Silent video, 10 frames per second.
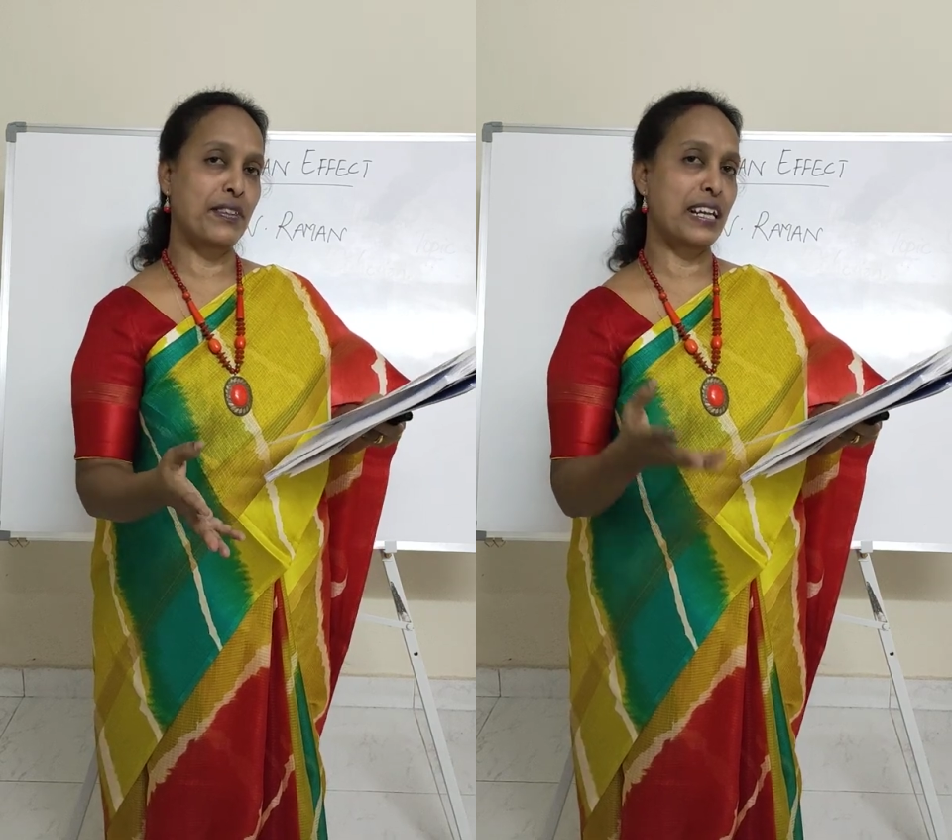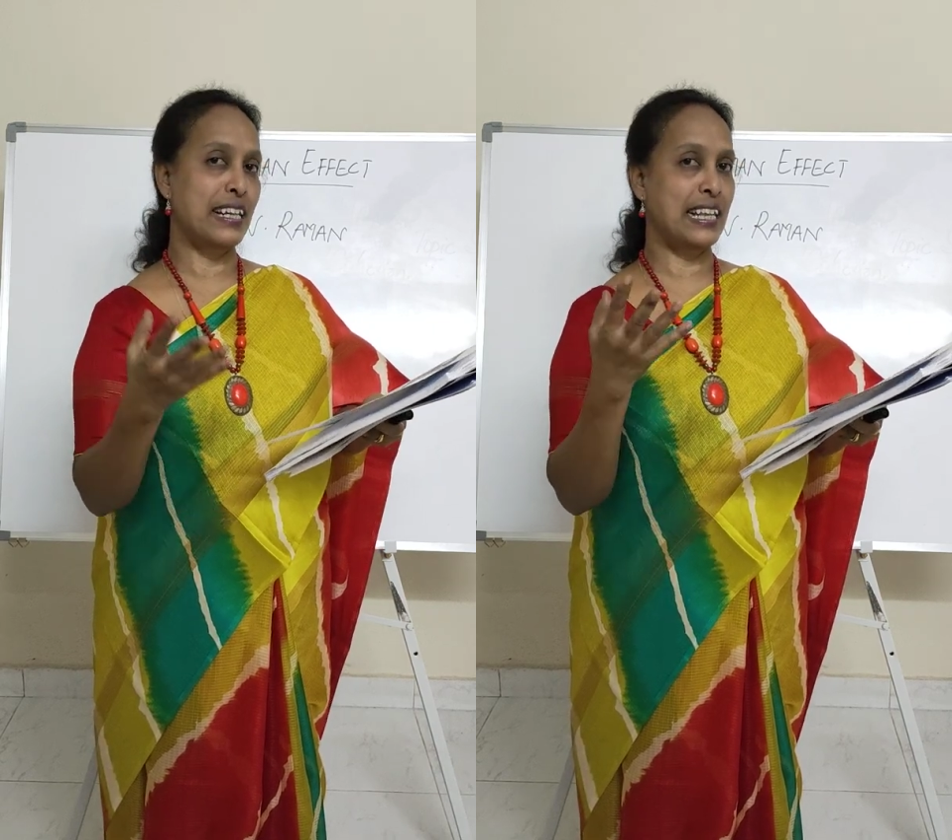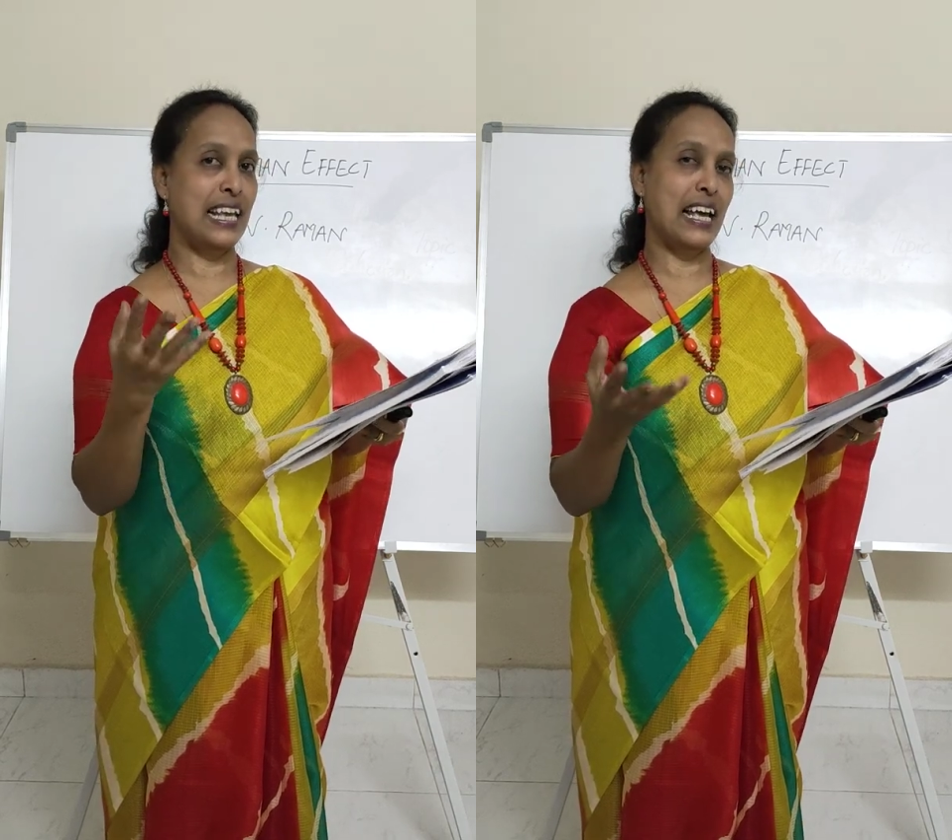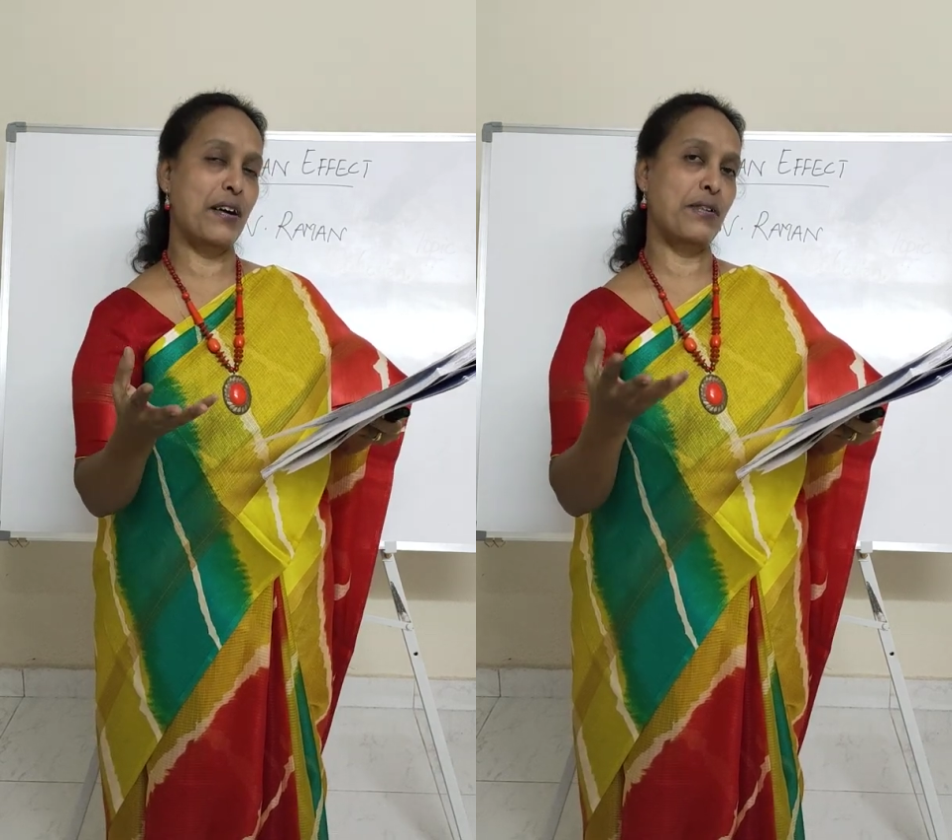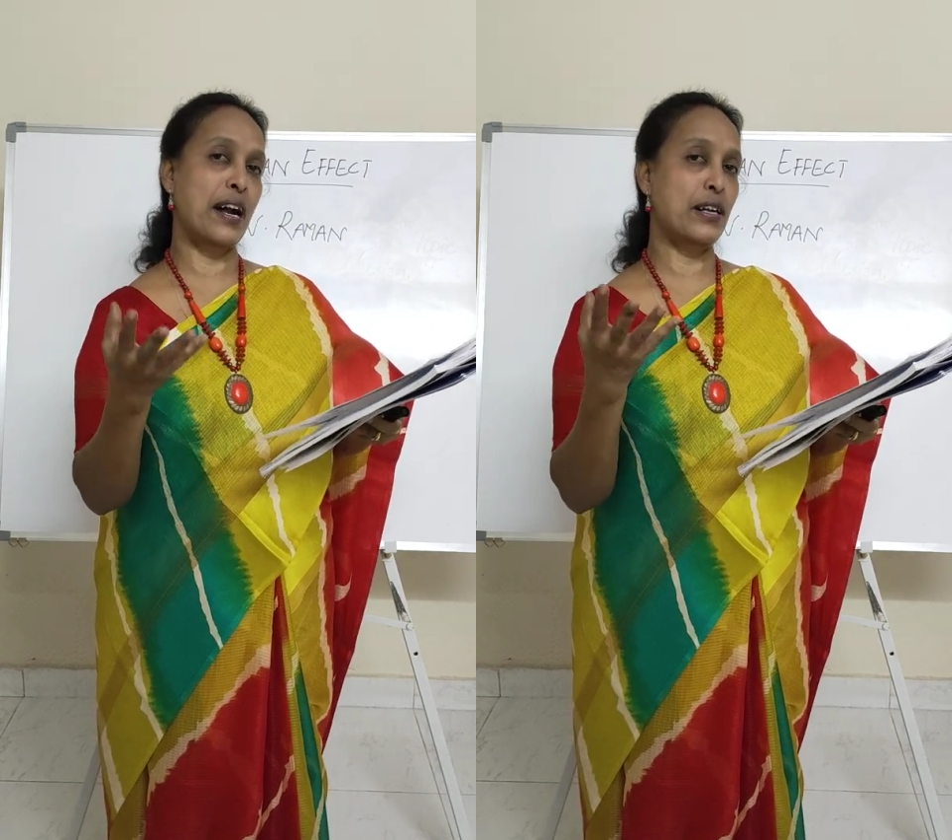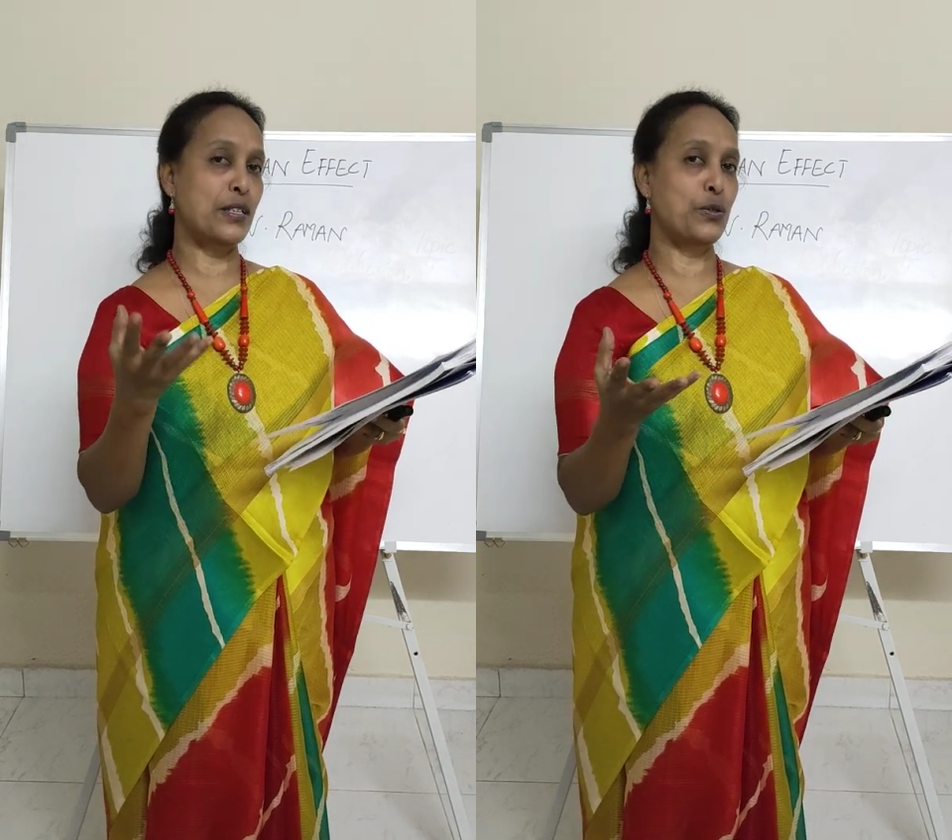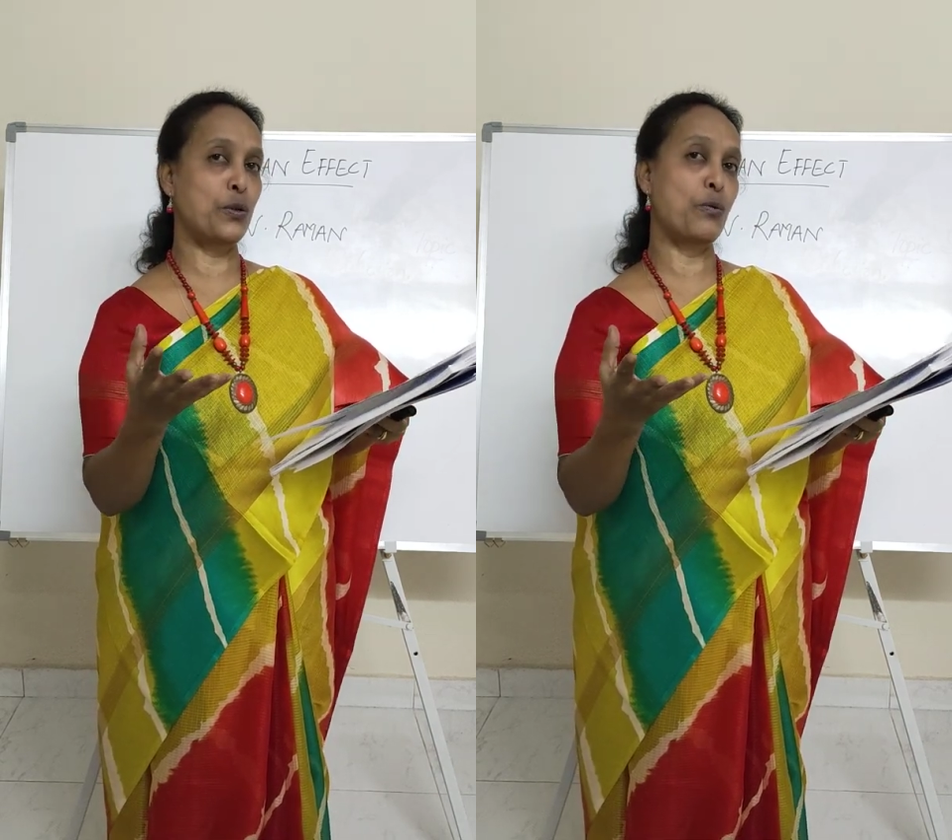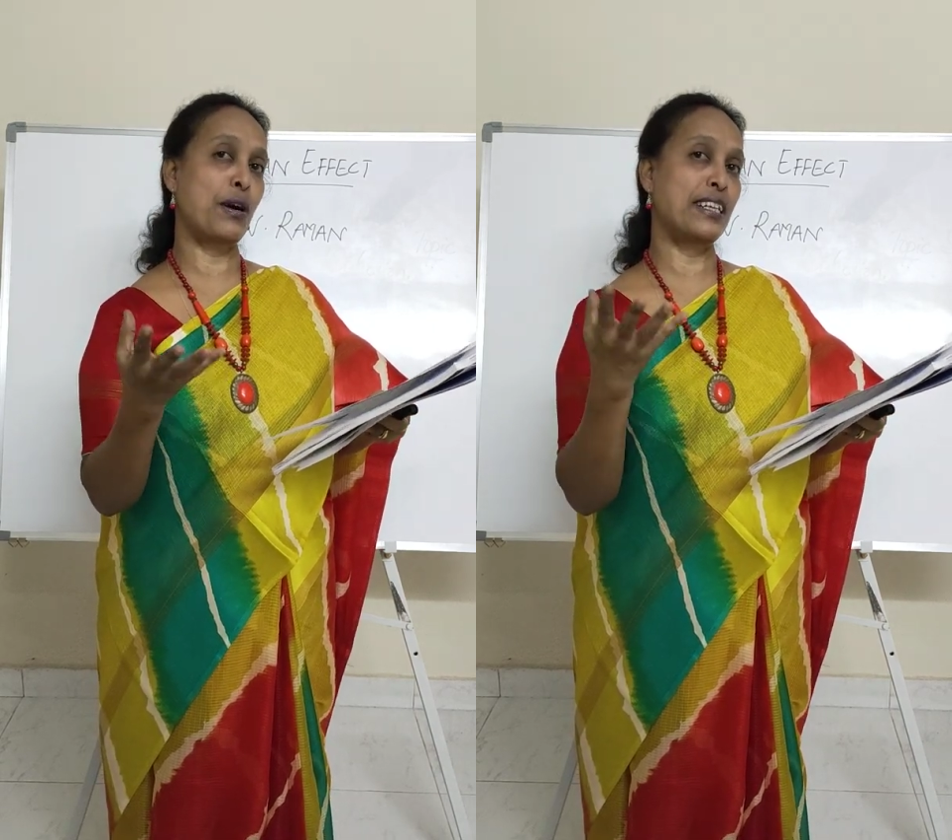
that they have understood